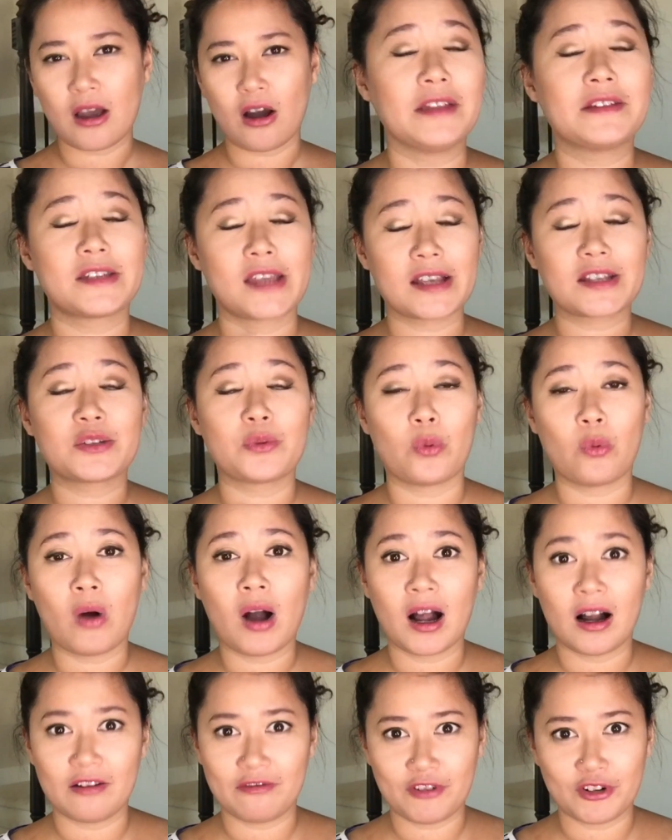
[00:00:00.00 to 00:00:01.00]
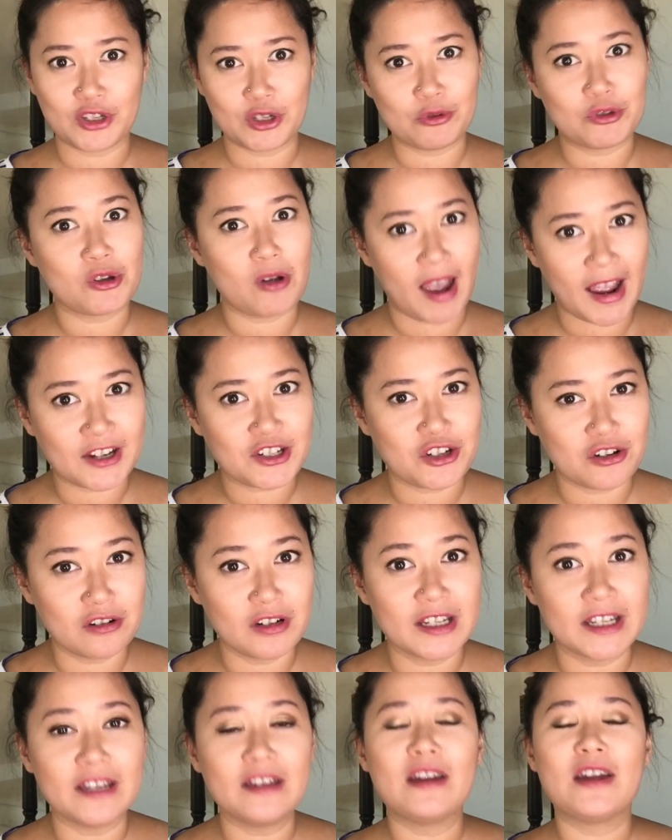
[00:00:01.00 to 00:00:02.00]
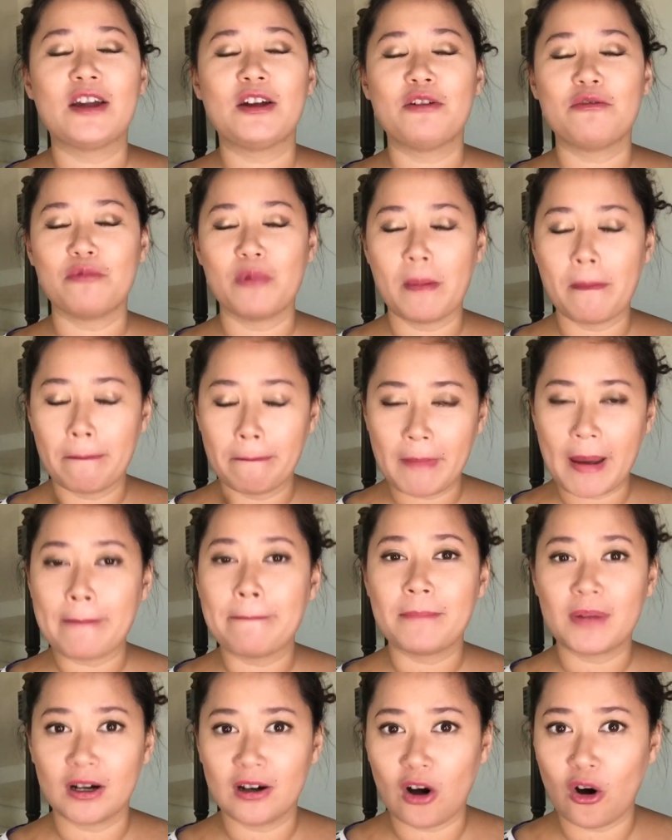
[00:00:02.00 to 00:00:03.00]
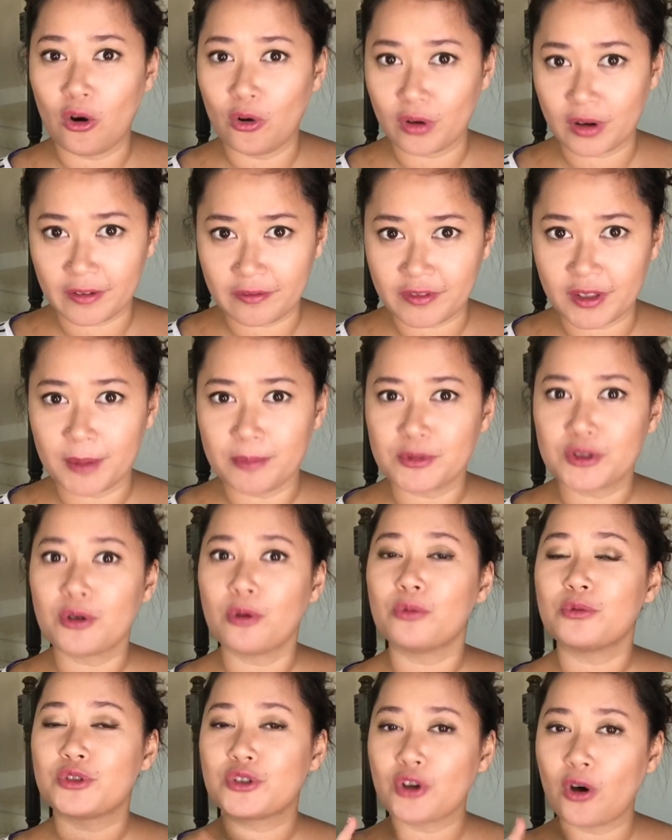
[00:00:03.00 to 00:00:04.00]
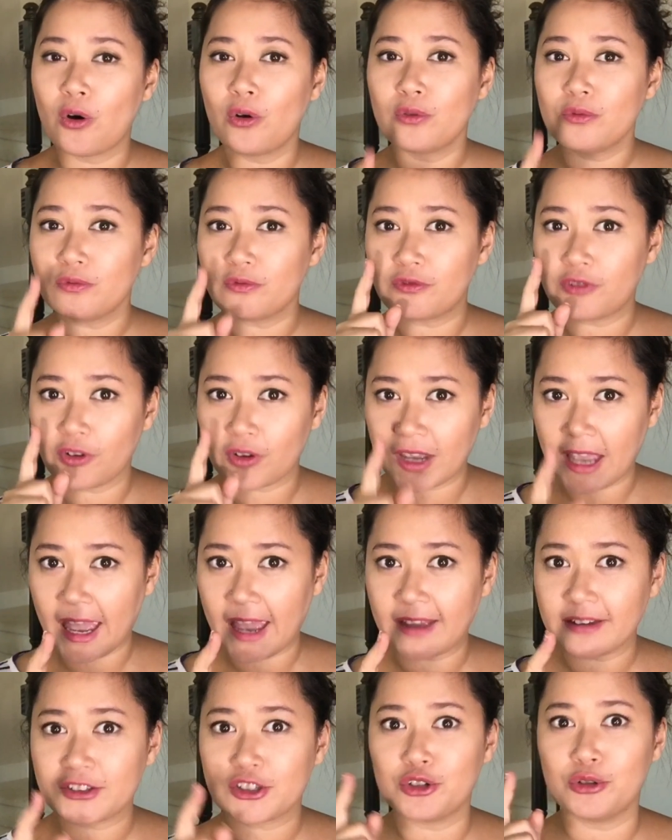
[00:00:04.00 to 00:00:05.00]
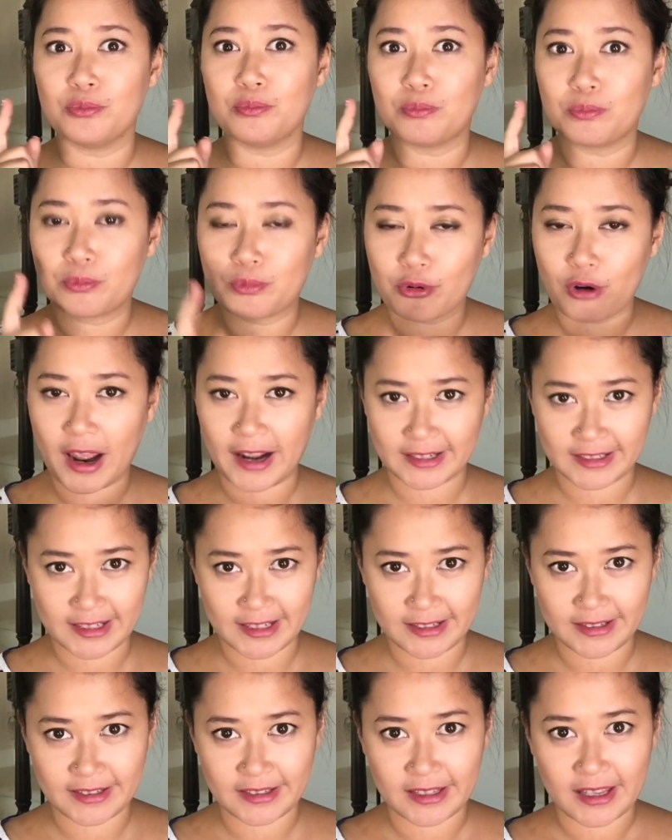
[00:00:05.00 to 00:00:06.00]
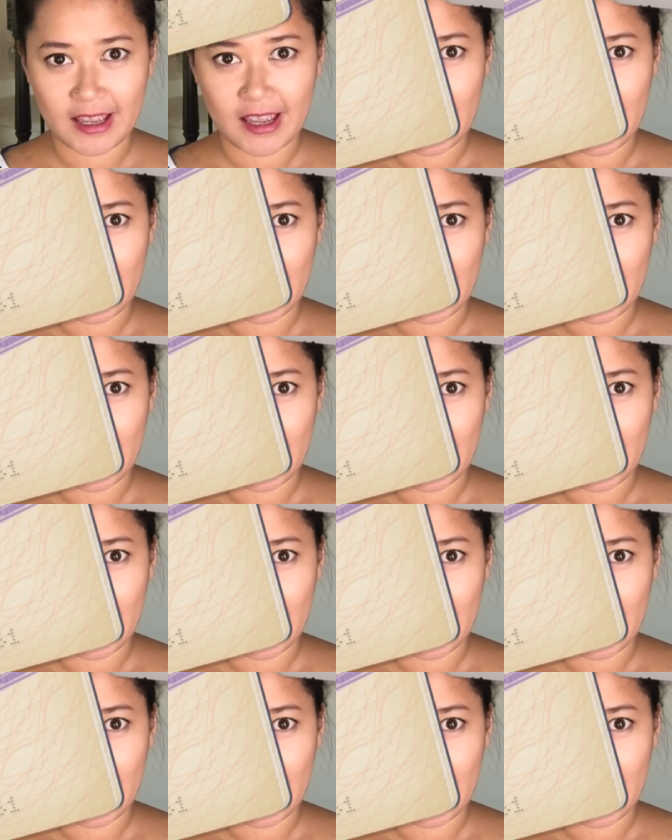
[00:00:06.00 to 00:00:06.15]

It takes a while for you to actually remember all of them, so don't forget to practice.